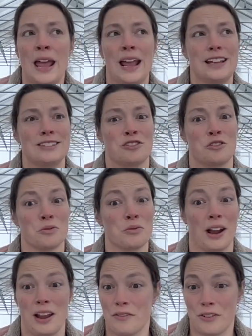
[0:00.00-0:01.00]
It's
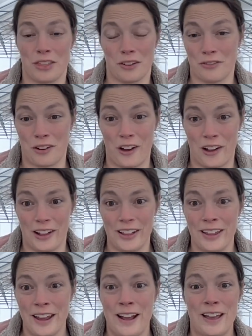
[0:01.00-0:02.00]
great for the
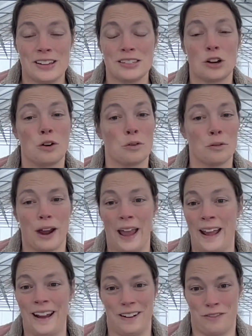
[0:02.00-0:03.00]
fall. It's a
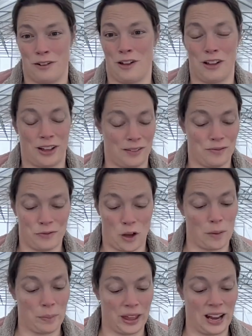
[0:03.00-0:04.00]
great fall
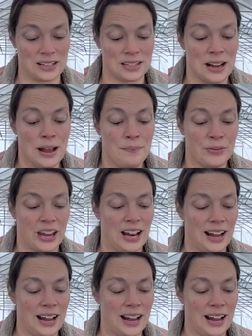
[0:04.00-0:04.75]
plant. It